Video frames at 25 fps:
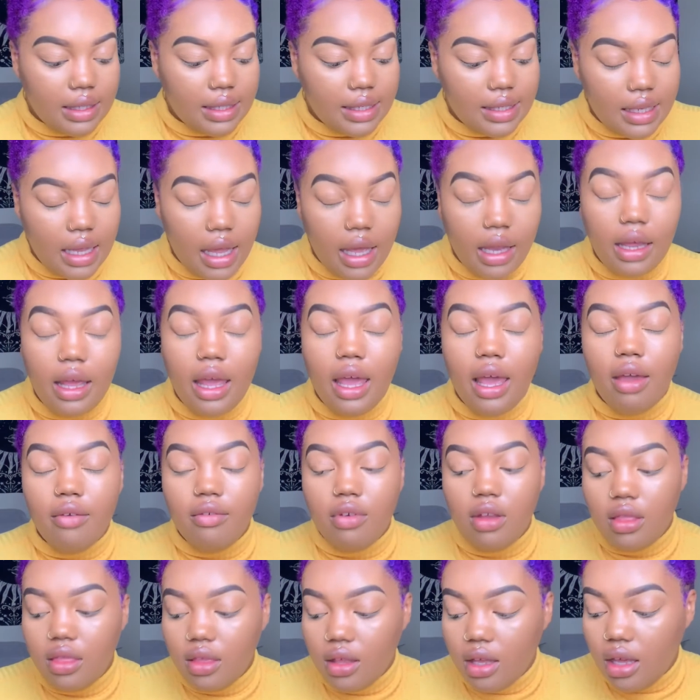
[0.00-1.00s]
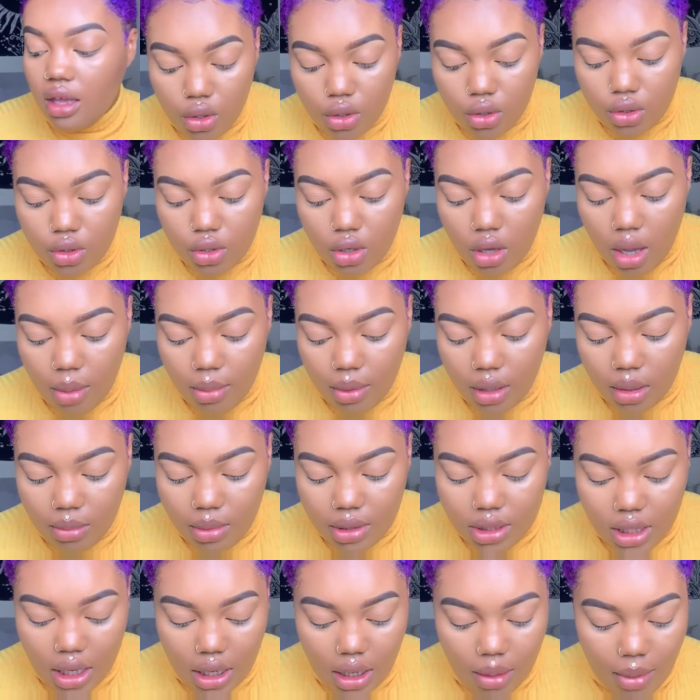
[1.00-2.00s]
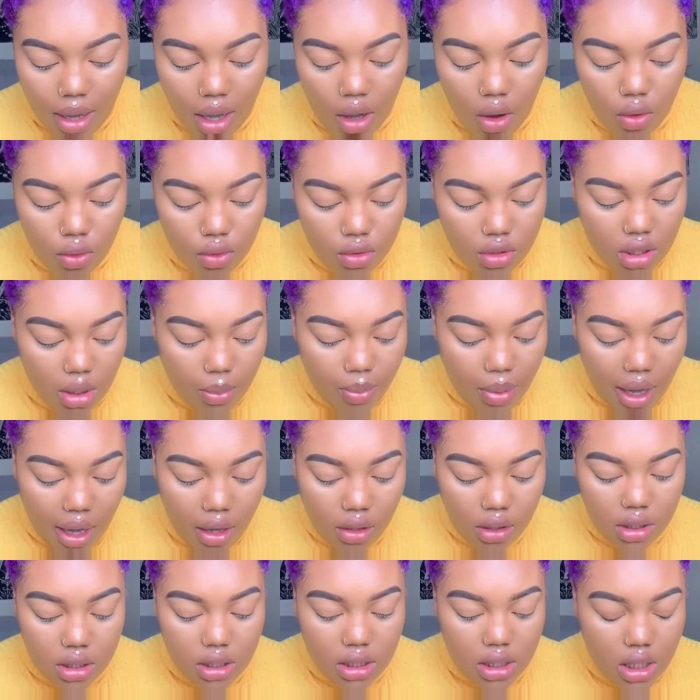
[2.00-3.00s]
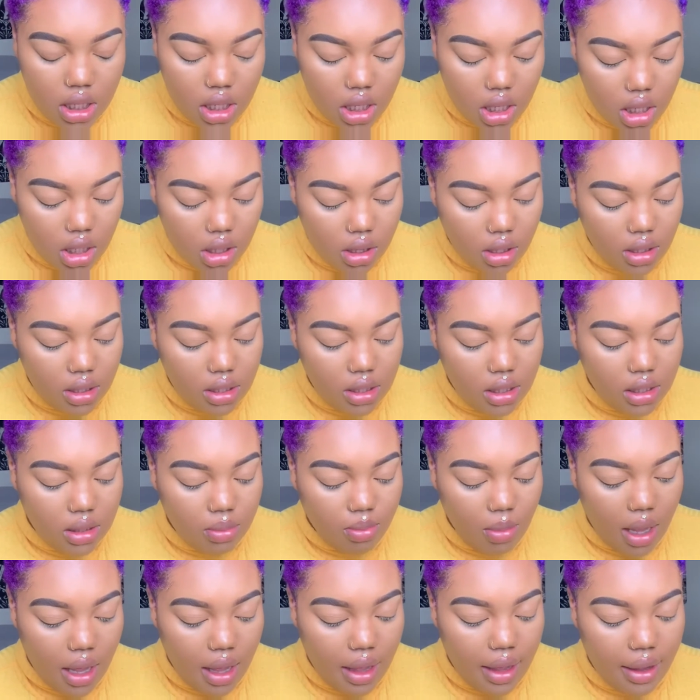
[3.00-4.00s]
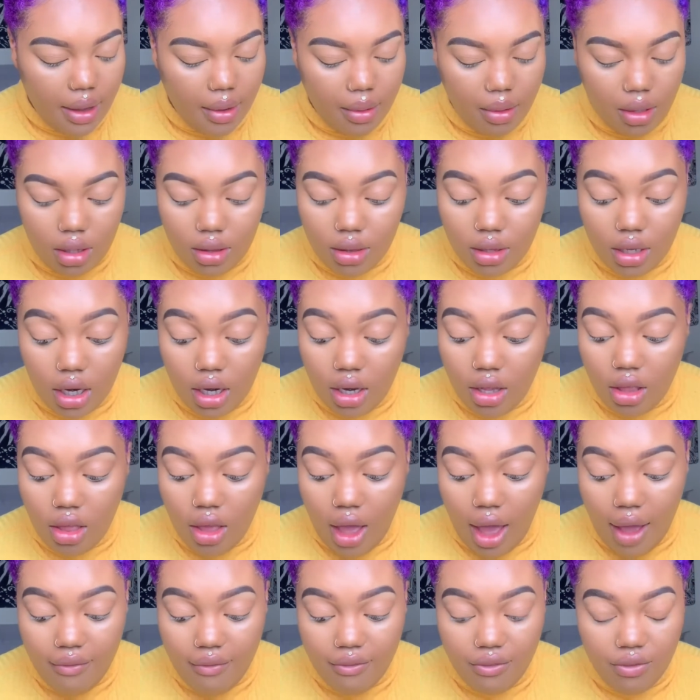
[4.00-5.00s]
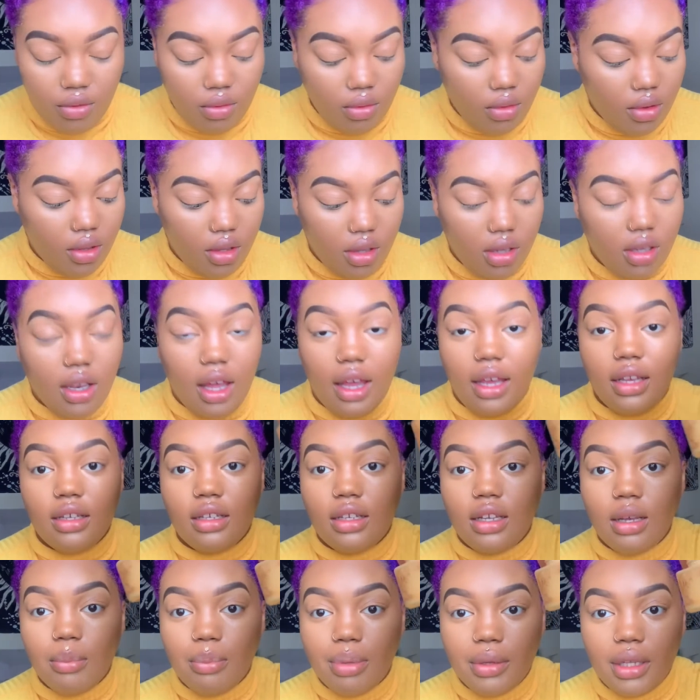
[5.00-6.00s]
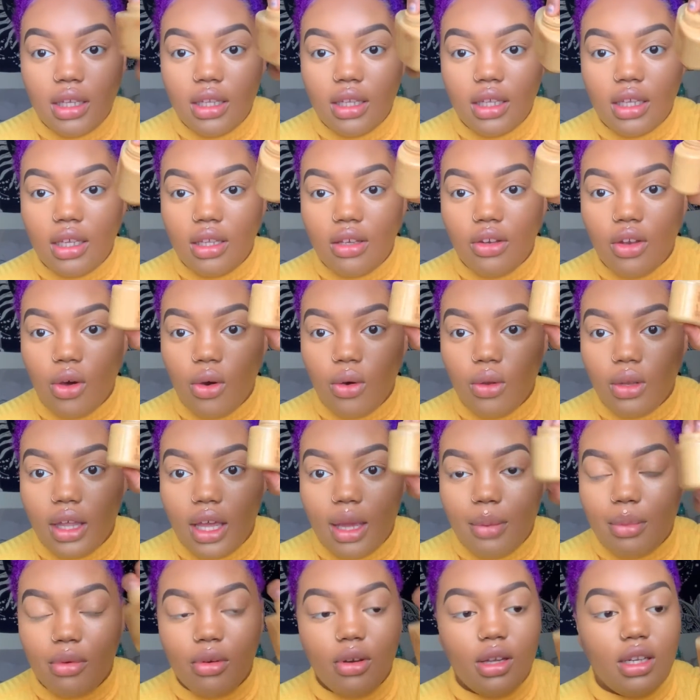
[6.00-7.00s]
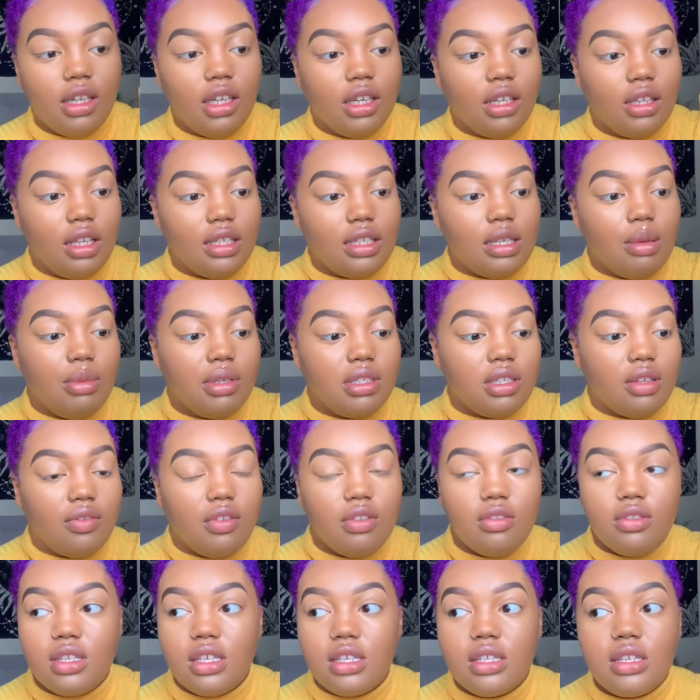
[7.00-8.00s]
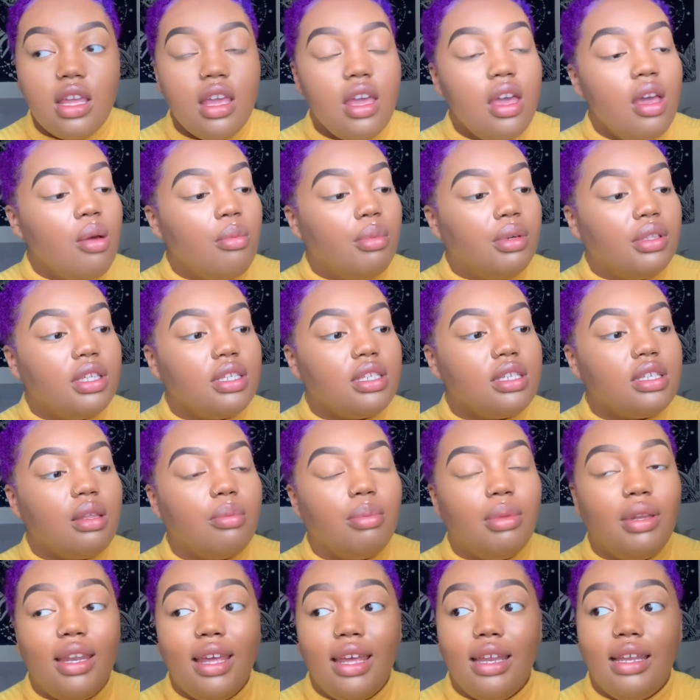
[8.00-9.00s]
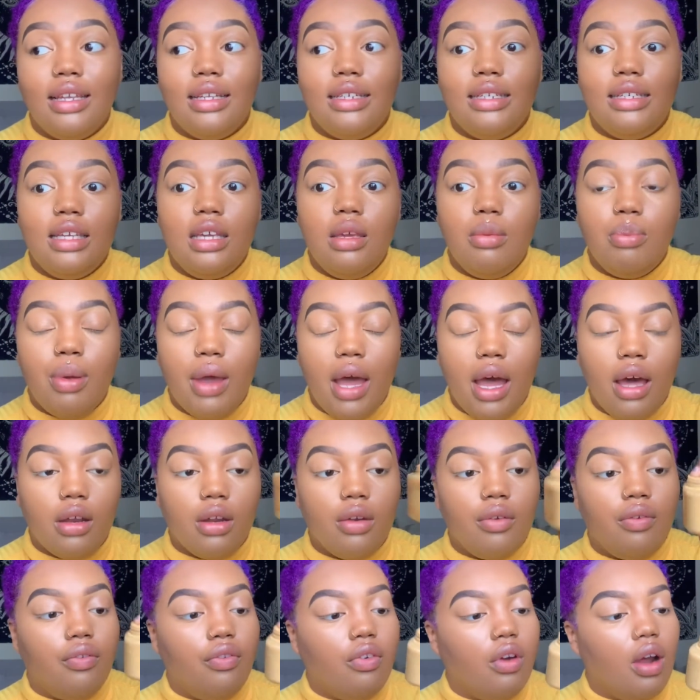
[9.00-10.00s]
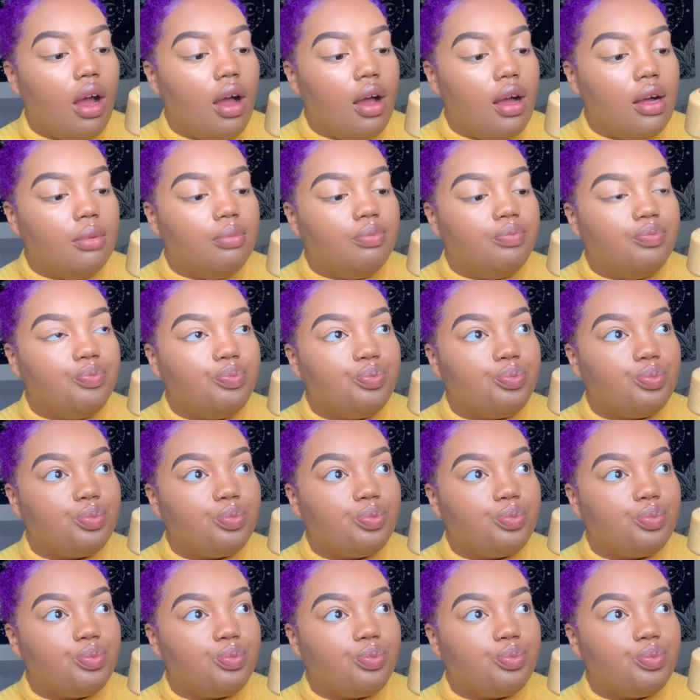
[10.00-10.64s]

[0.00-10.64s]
set everything. So I'm gonna be taking my OG powders here. This is my, I've like completely no label on here, that's how much I've used this. But this is the Banana Deep Powder from